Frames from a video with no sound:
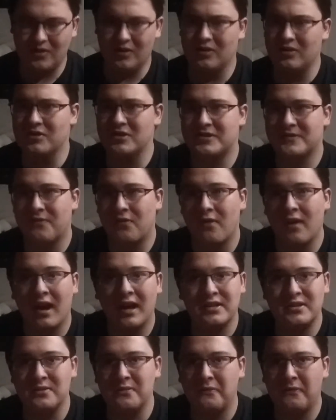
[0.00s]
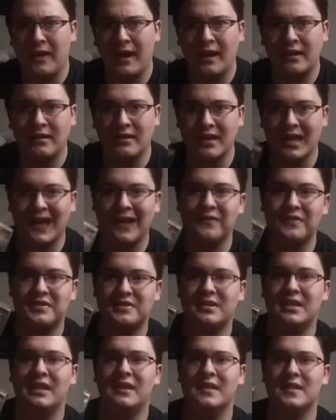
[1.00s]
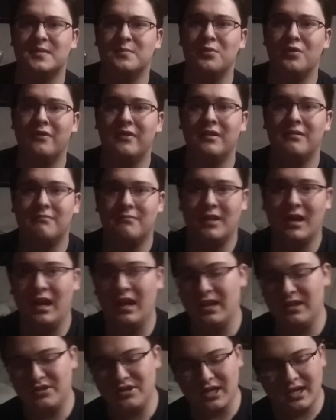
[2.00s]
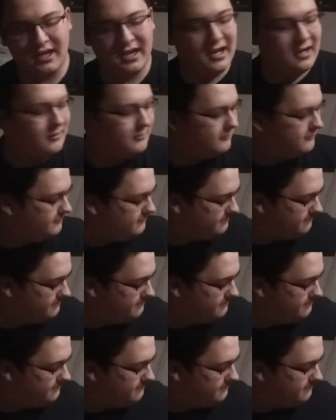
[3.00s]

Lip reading: you're a Nosferatu fan and you haven't seen this movie, highly check it out.